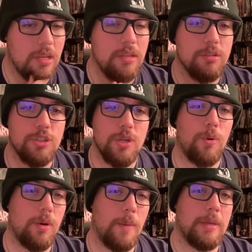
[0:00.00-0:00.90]
is a show
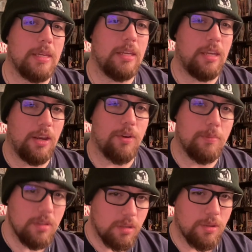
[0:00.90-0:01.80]
coming here in
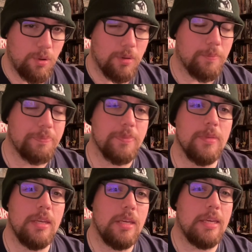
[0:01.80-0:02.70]
Minnesota
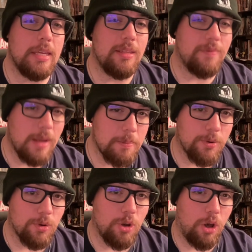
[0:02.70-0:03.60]
in
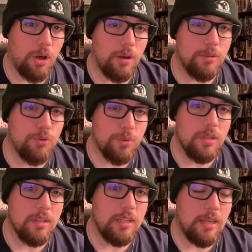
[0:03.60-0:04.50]
November called Twin
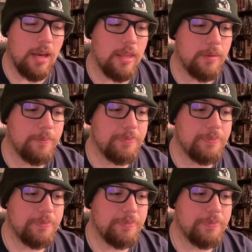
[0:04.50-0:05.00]
City Con.